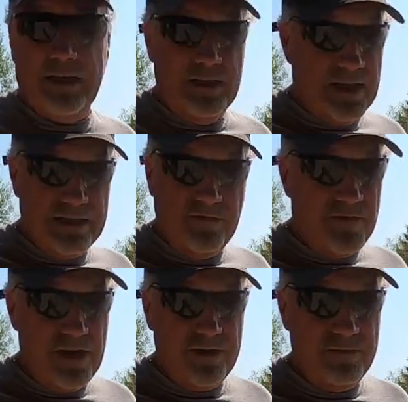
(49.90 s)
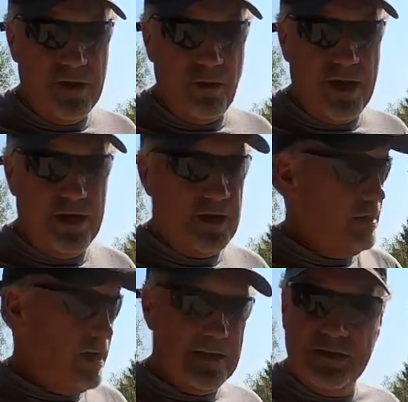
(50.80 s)
got lots of faith in Milwaukee,
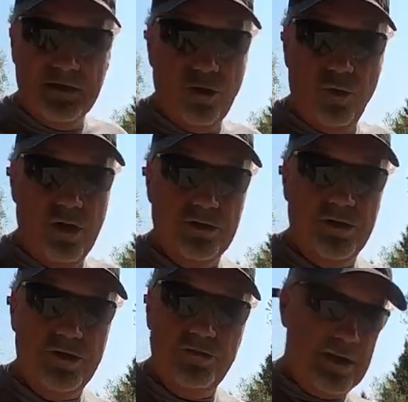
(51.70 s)
lots in DeWalt too,